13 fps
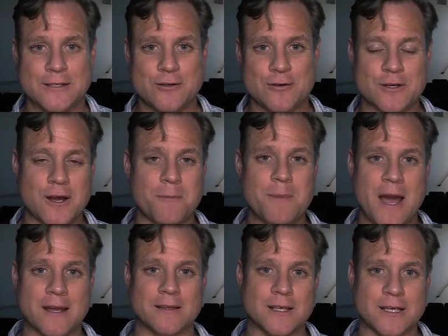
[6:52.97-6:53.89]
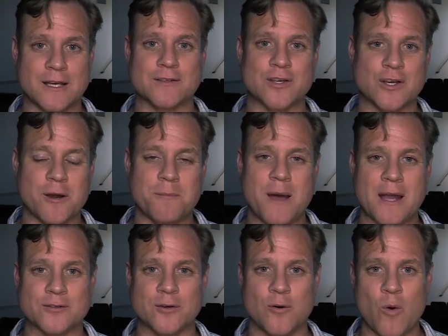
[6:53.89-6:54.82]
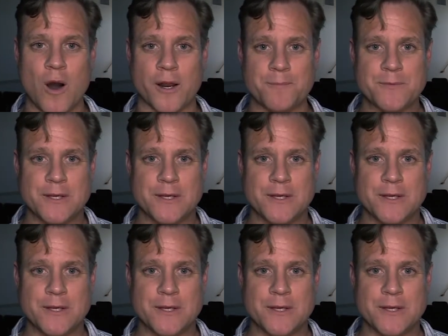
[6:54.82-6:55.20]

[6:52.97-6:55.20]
you can come back and the kids can come back to AWANA.